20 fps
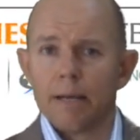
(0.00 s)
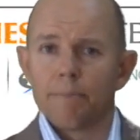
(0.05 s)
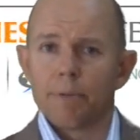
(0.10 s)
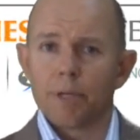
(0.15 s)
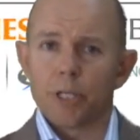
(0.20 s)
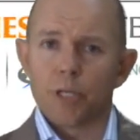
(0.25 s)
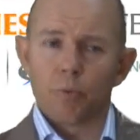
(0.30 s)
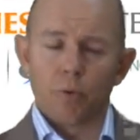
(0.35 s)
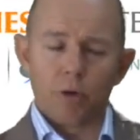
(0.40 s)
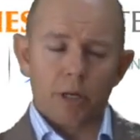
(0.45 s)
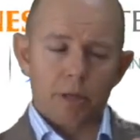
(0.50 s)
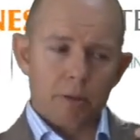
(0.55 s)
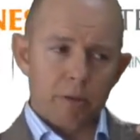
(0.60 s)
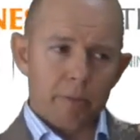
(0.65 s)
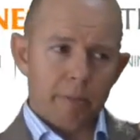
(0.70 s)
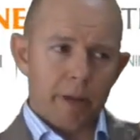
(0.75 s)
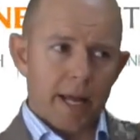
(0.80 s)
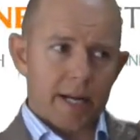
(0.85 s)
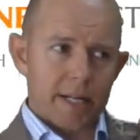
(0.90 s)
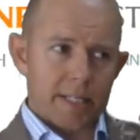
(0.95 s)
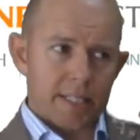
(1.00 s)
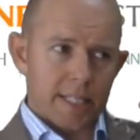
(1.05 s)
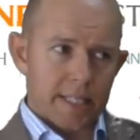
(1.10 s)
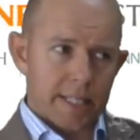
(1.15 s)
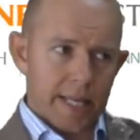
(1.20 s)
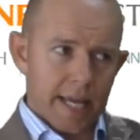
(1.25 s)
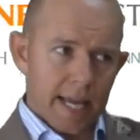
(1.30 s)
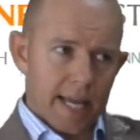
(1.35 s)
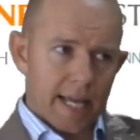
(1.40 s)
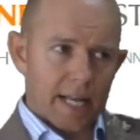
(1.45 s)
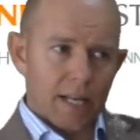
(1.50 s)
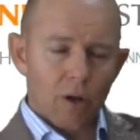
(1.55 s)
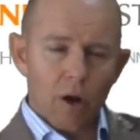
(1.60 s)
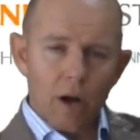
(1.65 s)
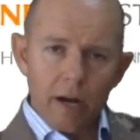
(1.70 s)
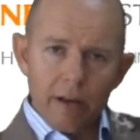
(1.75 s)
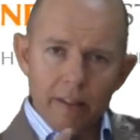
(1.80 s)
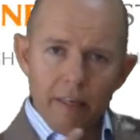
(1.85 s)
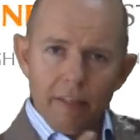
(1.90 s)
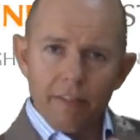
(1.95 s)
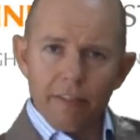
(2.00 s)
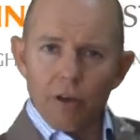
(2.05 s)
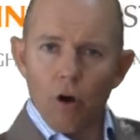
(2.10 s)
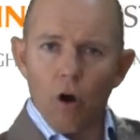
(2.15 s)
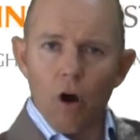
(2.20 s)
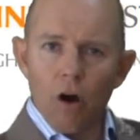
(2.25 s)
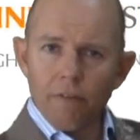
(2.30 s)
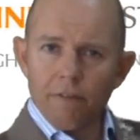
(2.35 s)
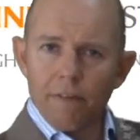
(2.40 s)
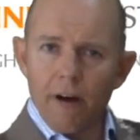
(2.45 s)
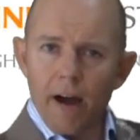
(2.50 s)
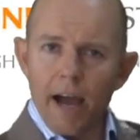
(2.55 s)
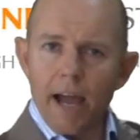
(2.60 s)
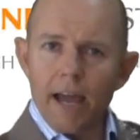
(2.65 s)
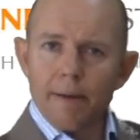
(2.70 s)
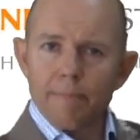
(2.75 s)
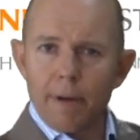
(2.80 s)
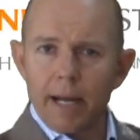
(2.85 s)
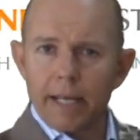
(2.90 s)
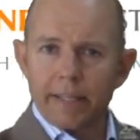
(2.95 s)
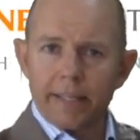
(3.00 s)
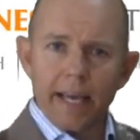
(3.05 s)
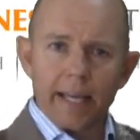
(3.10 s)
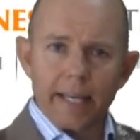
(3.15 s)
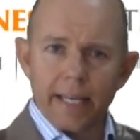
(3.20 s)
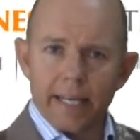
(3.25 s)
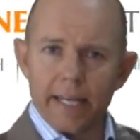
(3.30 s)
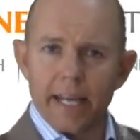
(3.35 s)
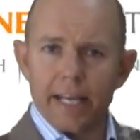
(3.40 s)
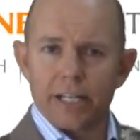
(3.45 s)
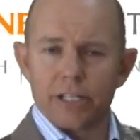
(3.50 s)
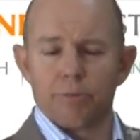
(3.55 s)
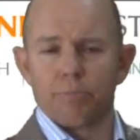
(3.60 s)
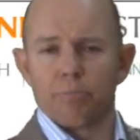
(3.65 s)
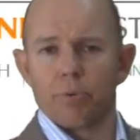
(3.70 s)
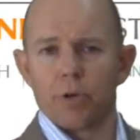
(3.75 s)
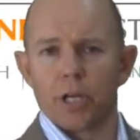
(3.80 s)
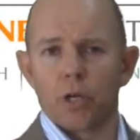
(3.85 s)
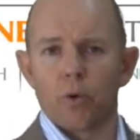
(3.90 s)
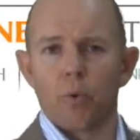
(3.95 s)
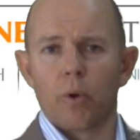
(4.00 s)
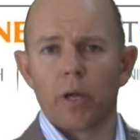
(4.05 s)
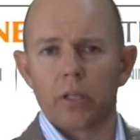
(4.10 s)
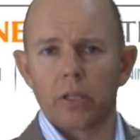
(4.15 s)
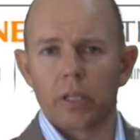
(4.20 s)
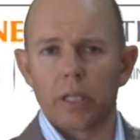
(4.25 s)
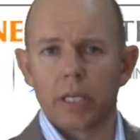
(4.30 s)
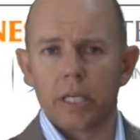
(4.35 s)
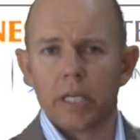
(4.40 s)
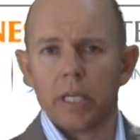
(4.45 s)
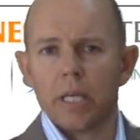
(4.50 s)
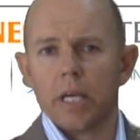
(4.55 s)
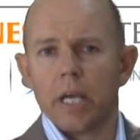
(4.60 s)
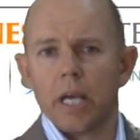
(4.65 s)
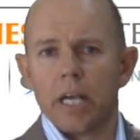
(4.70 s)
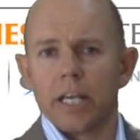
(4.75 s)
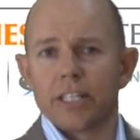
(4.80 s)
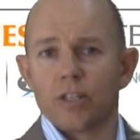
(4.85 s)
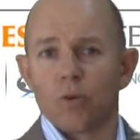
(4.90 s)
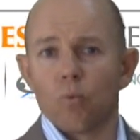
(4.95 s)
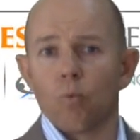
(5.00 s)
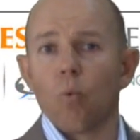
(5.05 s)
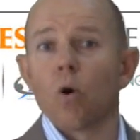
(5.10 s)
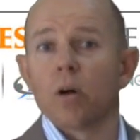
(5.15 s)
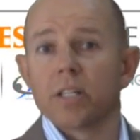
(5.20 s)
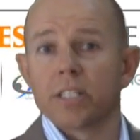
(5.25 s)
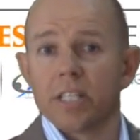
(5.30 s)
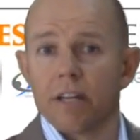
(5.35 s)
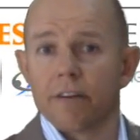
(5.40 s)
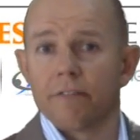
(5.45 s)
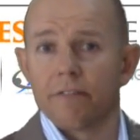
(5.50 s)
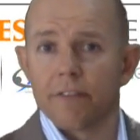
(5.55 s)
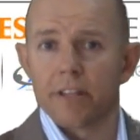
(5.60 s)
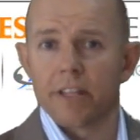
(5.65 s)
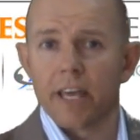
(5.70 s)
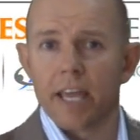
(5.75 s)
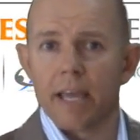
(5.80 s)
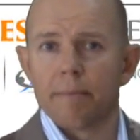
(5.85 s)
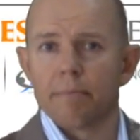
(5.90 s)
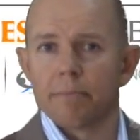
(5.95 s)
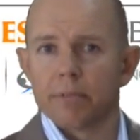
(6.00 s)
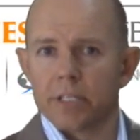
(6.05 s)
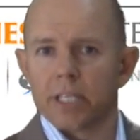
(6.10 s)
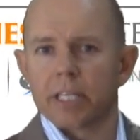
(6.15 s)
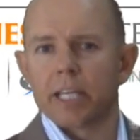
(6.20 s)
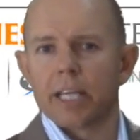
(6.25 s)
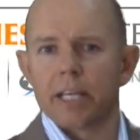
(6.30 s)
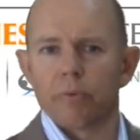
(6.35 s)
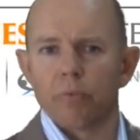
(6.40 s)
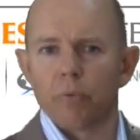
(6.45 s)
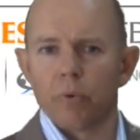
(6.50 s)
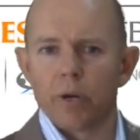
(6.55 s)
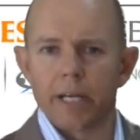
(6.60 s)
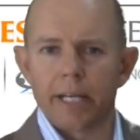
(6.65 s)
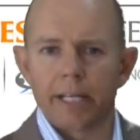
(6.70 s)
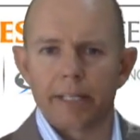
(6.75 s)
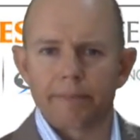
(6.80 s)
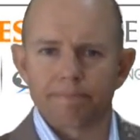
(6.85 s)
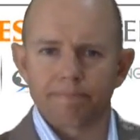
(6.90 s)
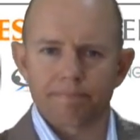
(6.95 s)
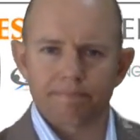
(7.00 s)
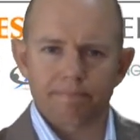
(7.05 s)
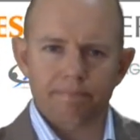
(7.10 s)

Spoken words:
but you want them to be able to see the headline and then the offer and make that connection pretty quickly as to what's in it for them to keep reading.